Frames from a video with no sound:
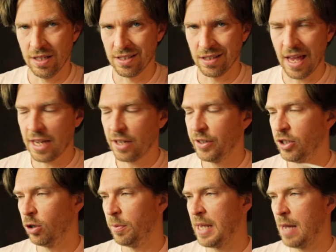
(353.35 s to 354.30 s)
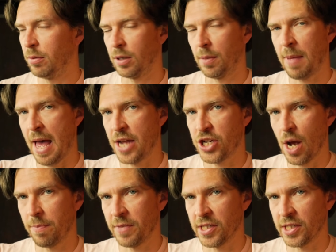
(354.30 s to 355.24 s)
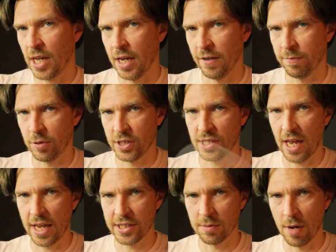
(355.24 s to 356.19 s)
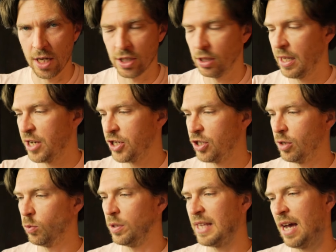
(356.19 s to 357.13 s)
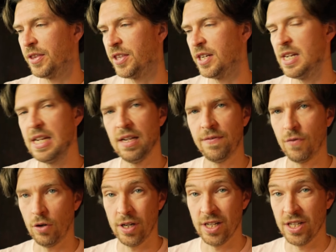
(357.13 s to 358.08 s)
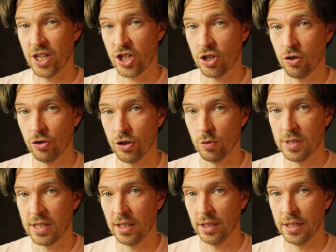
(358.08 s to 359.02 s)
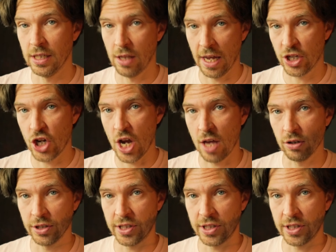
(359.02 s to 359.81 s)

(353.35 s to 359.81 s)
it is likely you'll be able to patch up this kind of precise modulation without the need for an additional utility like Channel